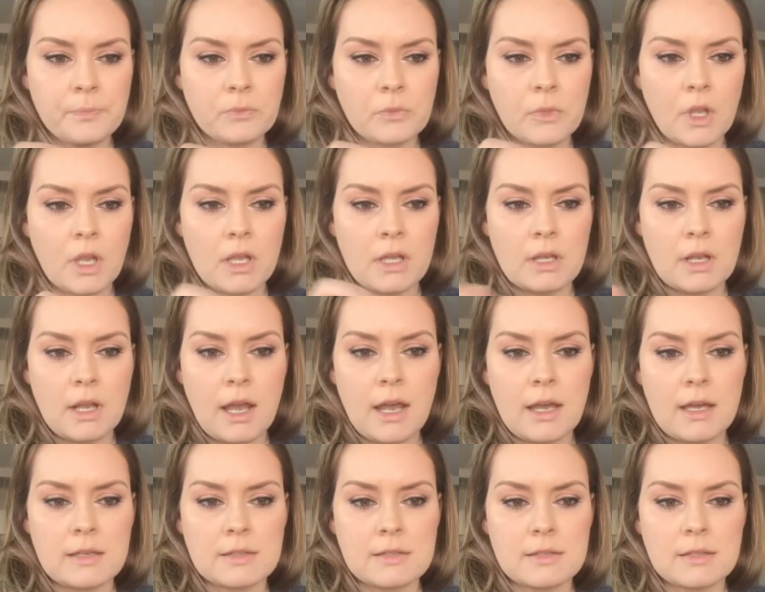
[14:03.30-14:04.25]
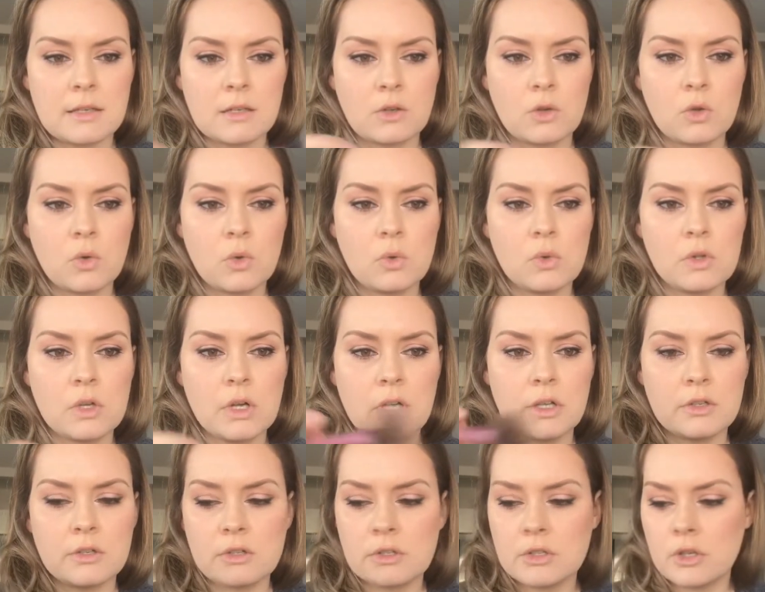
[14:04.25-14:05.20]
It has a cool
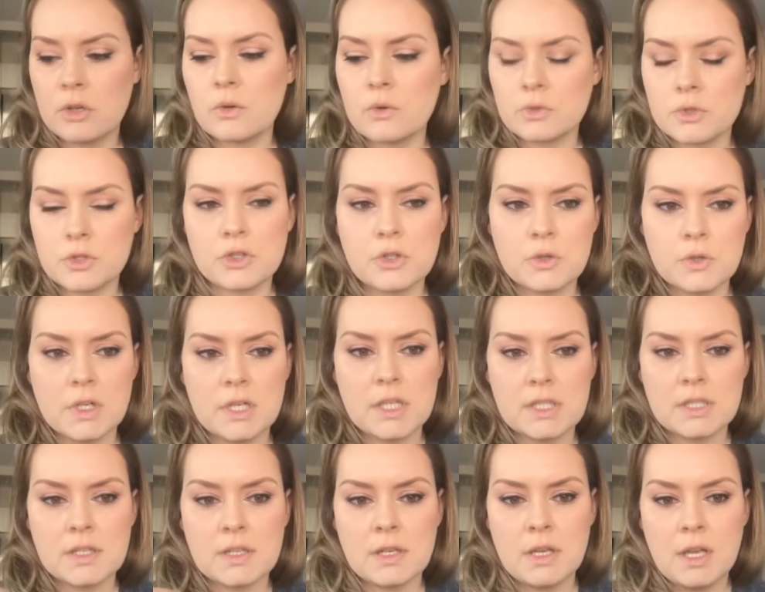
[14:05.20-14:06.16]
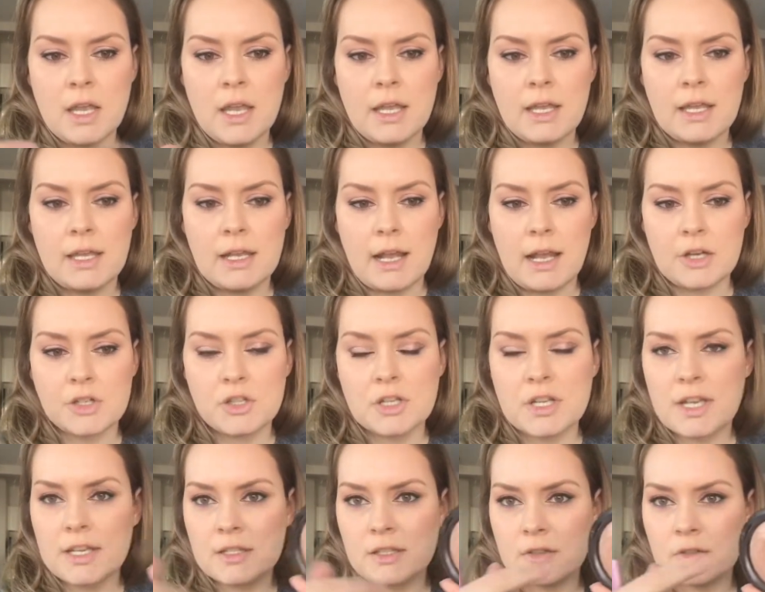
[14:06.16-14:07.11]
undertone to it. It actually
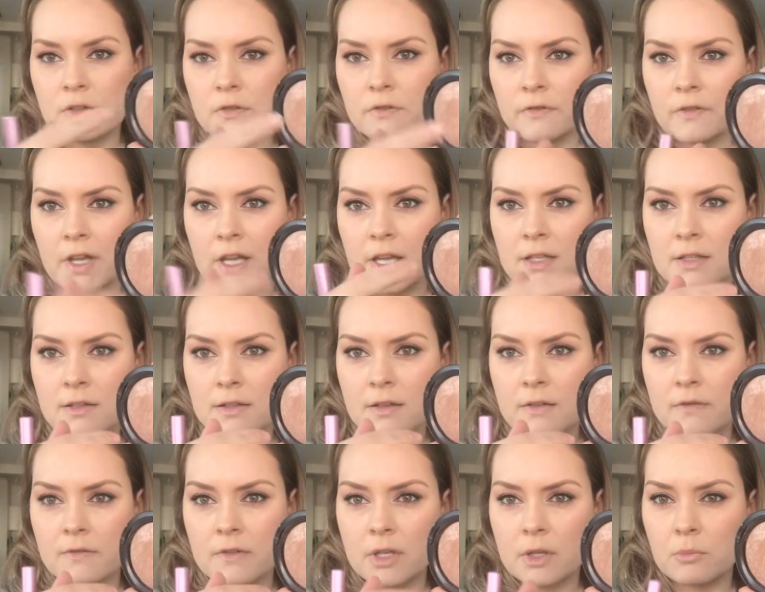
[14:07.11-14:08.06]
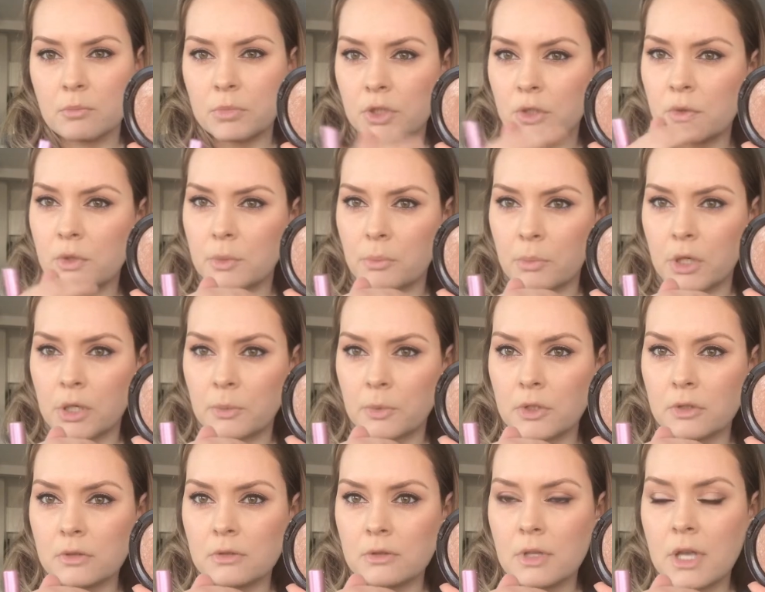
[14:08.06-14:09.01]
has little veins of like blue and
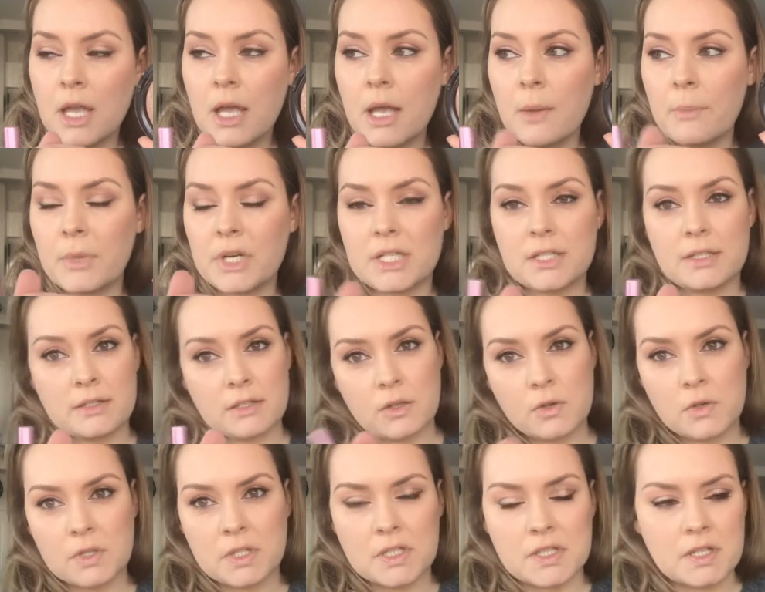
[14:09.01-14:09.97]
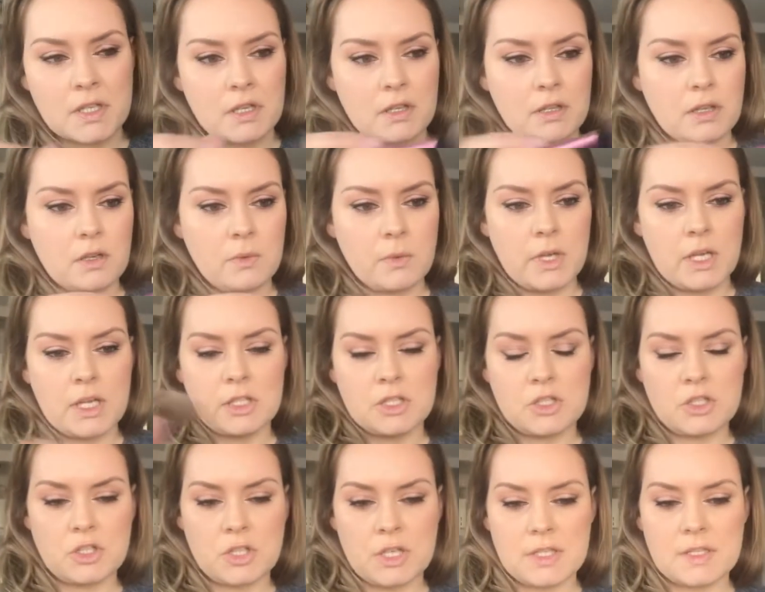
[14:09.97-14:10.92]
purple, but it doesn't go on the skin that way. It's
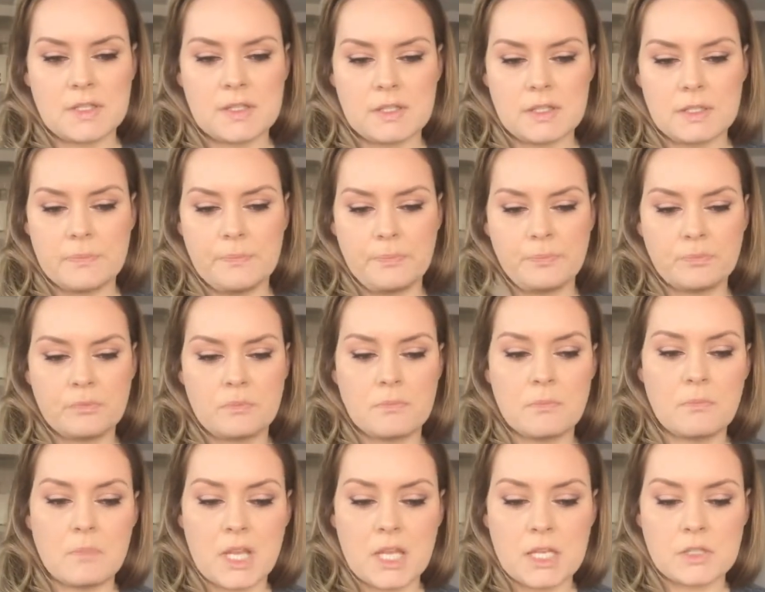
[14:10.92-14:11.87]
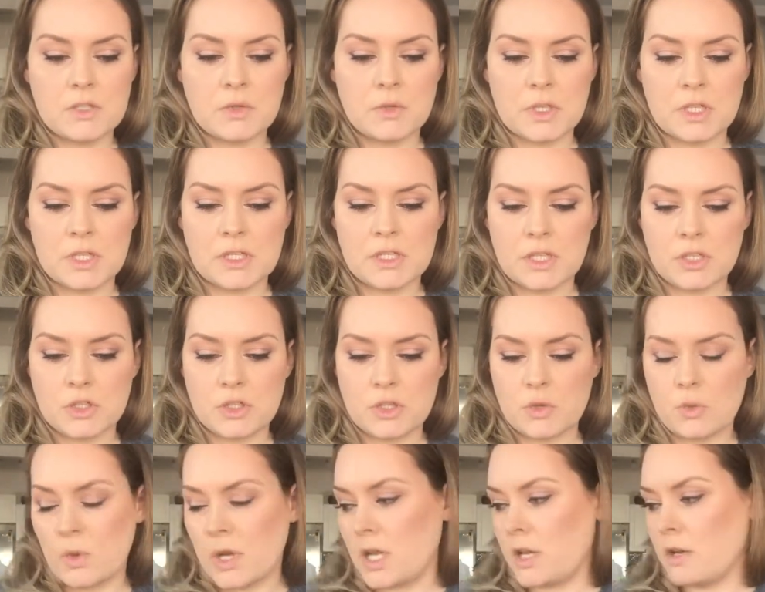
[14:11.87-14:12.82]
just made to
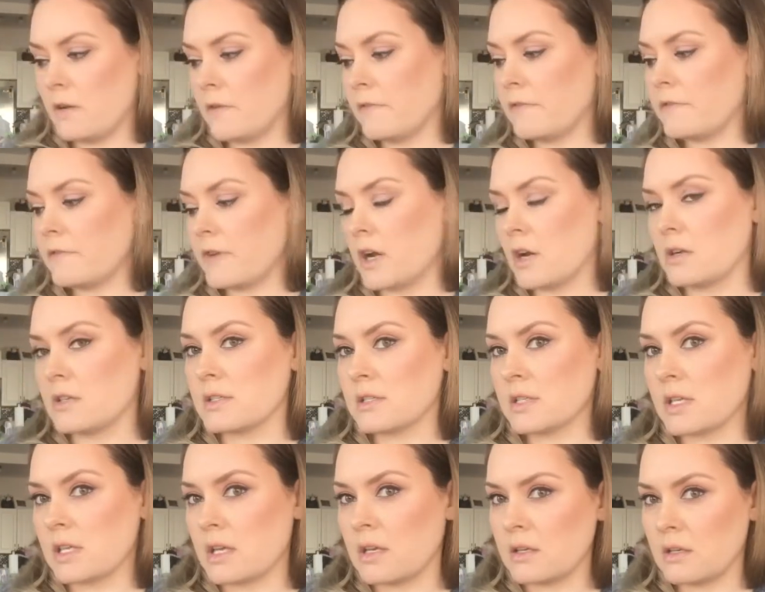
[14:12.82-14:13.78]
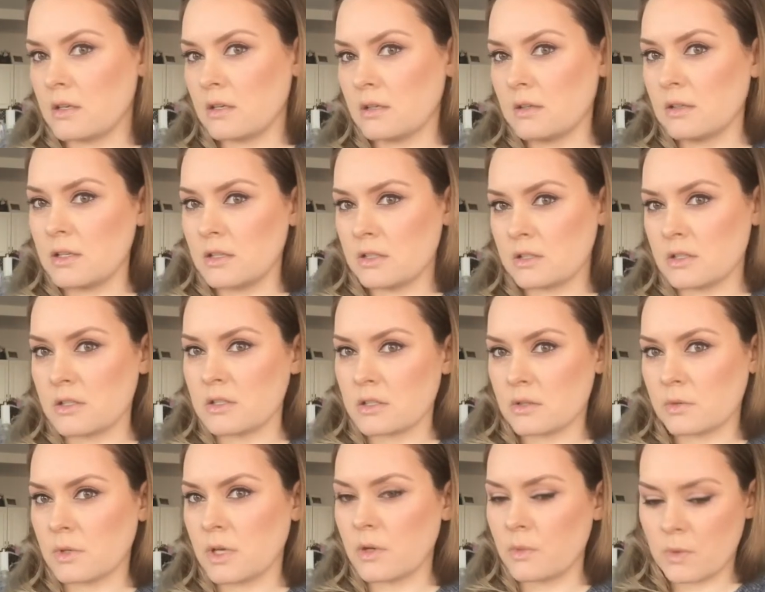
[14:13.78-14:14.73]
accentuate fair skin in just the
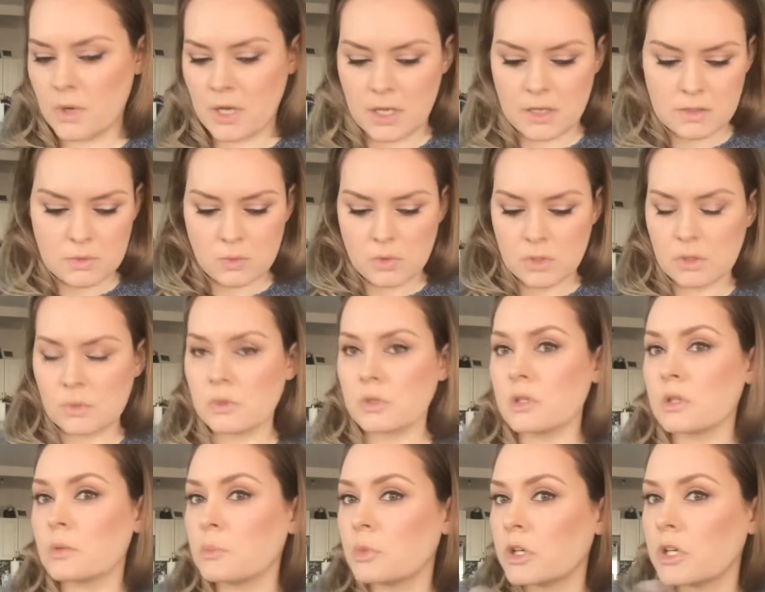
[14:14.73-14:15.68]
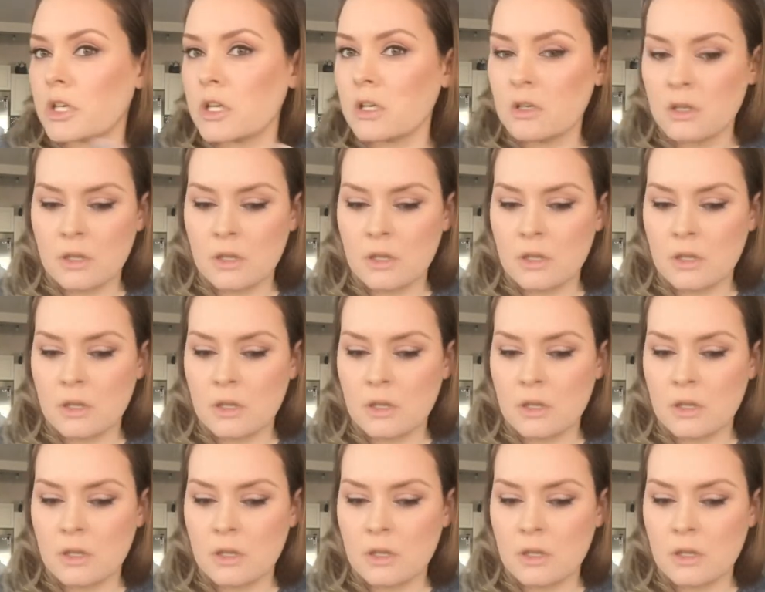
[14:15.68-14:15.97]
right way. It's really, really pretty.